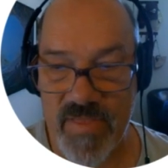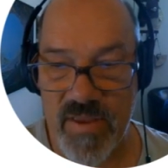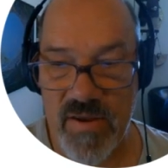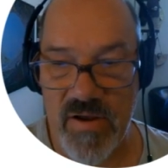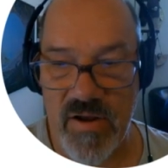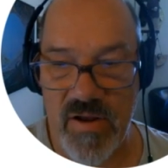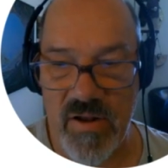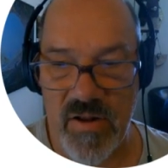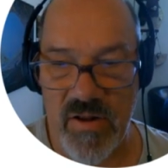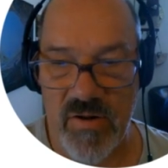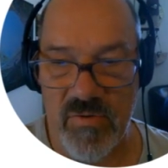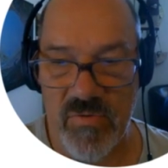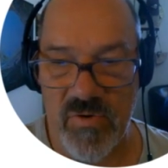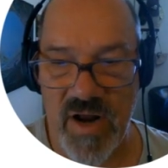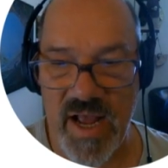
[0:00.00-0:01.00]
All
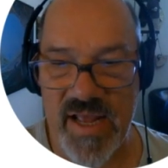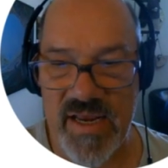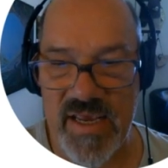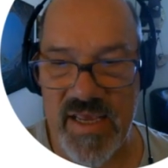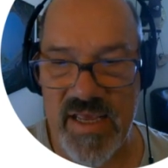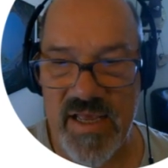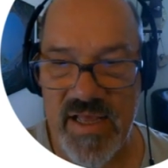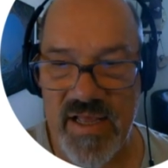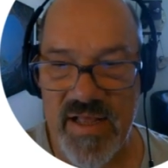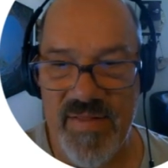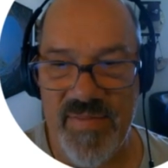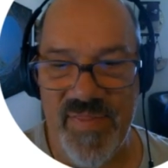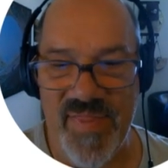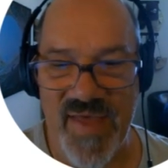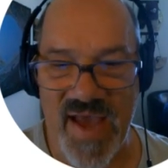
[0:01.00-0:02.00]
righty.
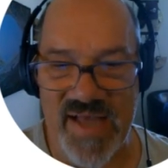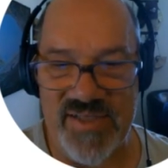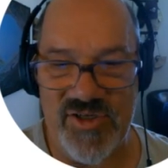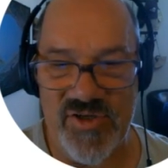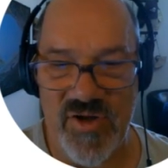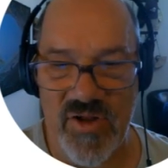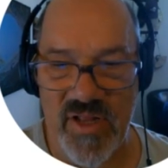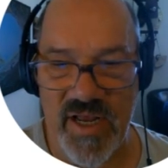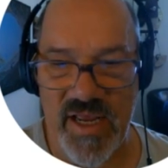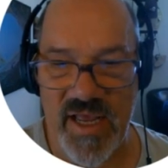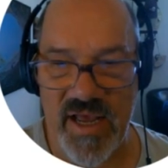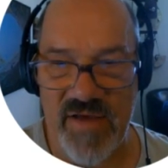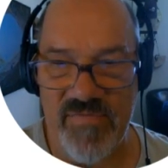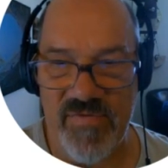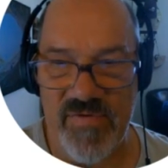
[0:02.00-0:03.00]
That's all I have
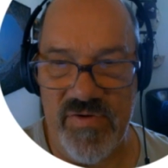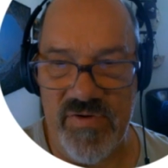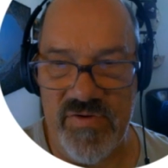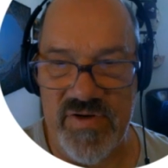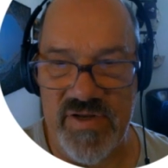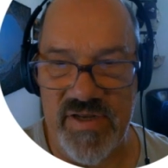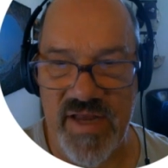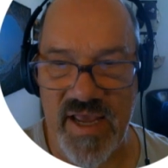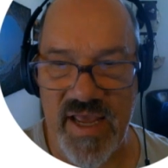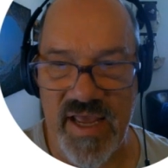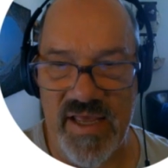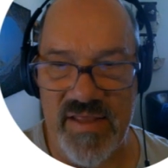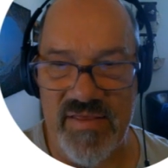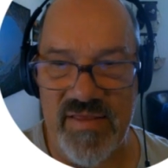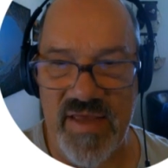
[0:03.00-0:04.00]
for you today.
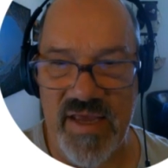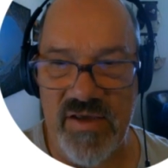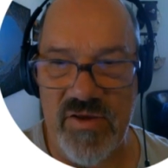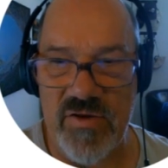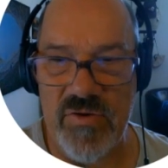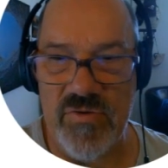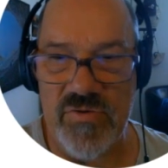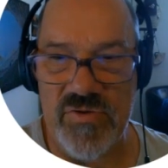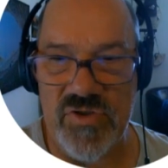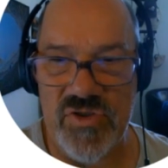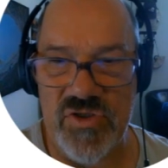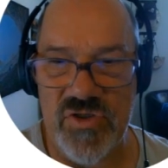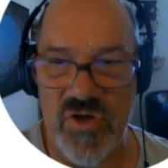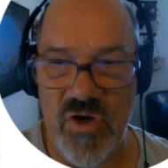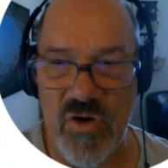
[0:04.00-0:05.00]
Thank you
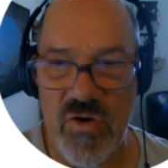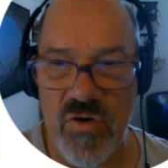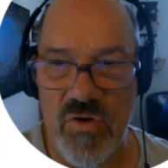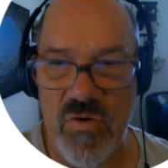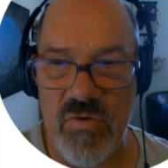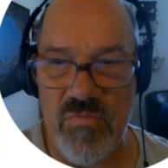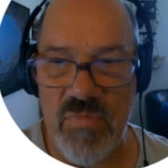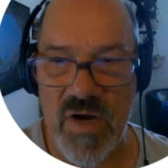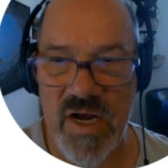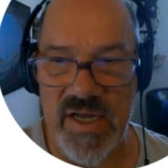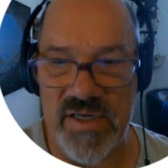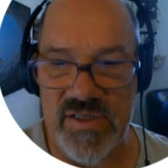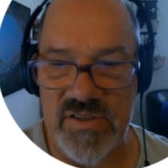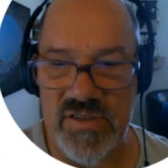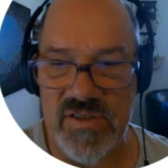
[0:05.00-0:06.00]
so
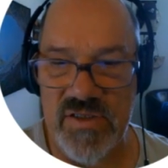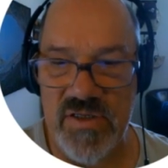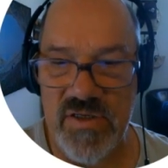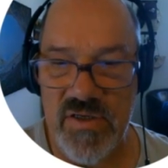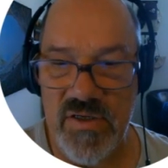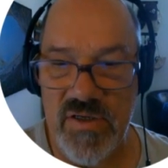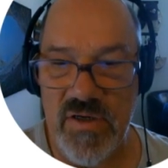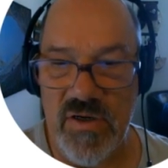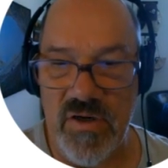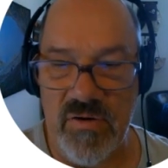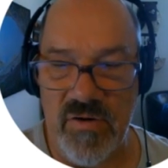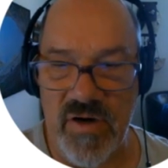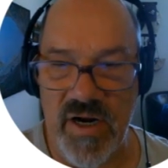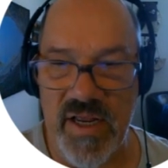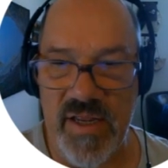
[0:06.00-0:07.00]
much. All
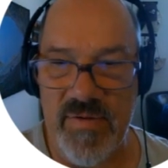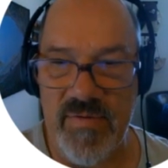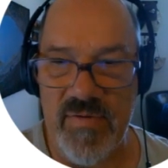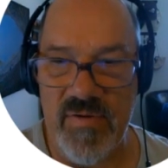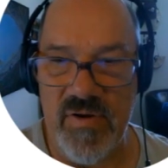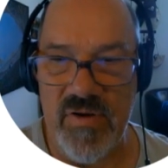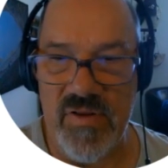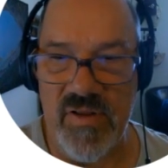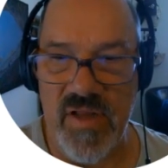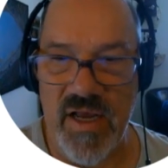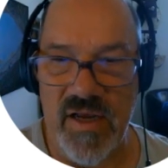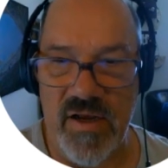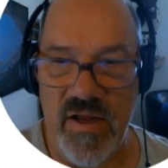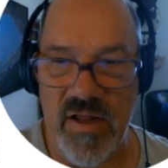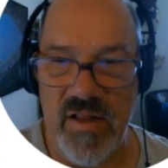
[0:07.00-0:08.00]
right, and good luck.
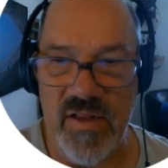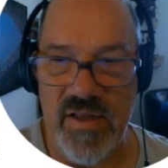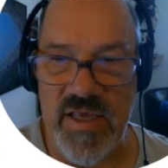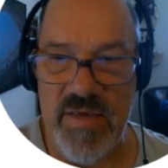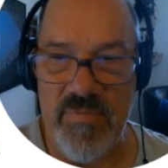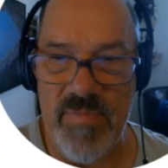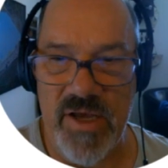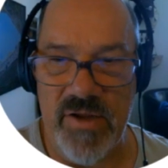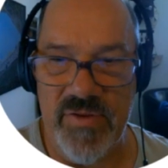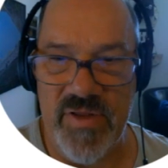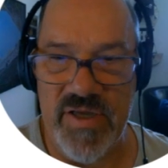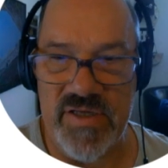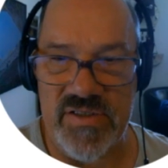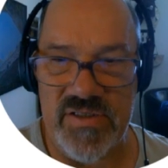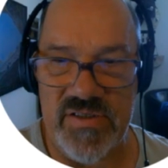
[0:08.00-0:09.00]
I'll email
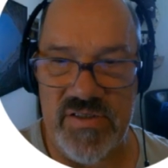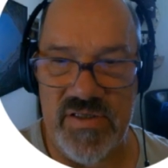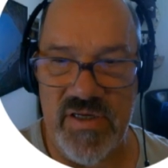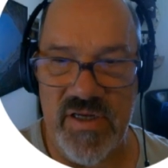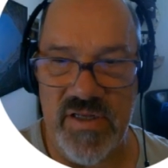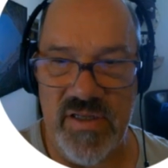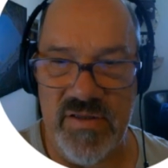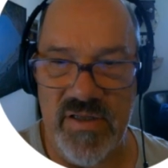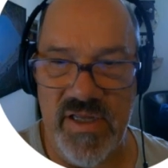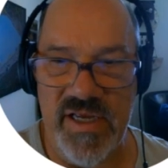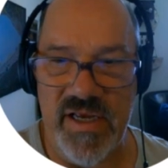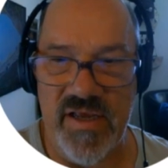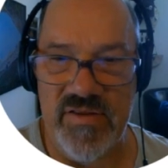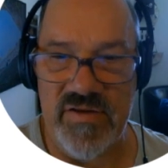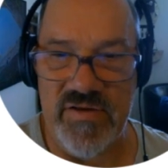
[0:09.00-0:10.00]
this, link it
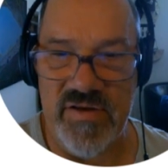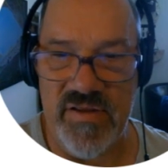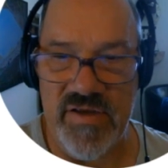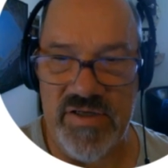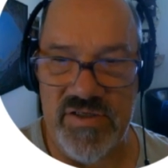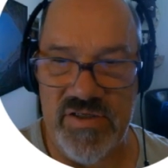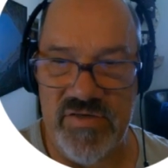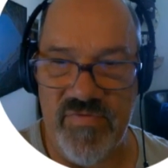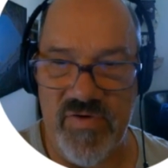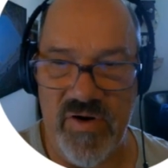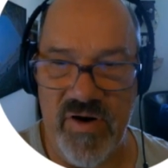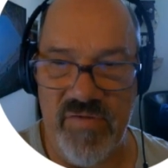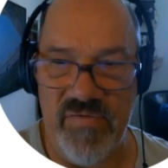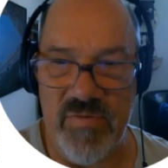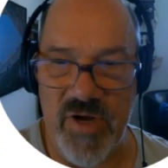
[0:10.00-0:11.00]
to this for
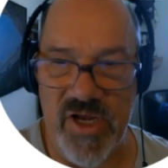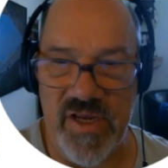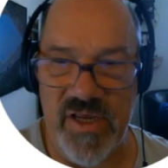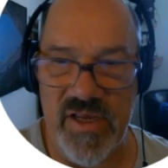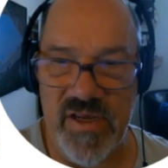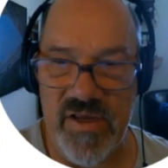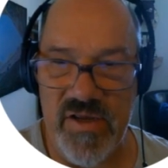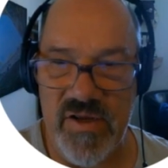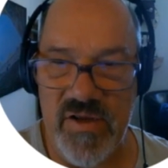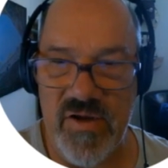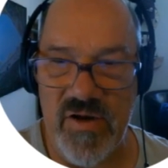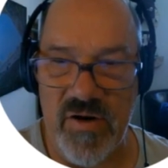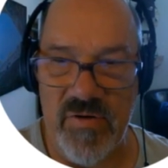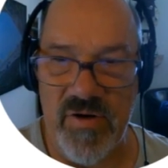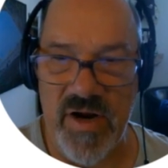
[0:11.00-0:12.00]
everybody.
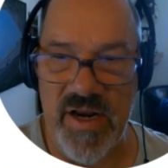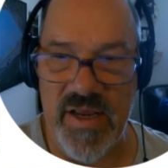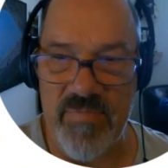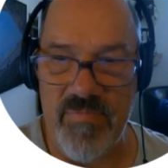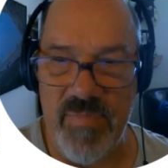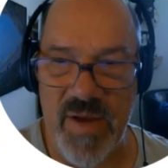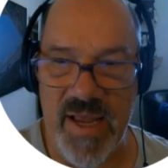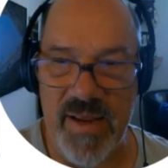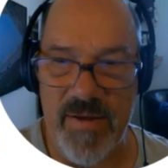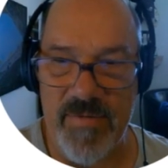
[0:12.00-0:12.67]
All righty, bye.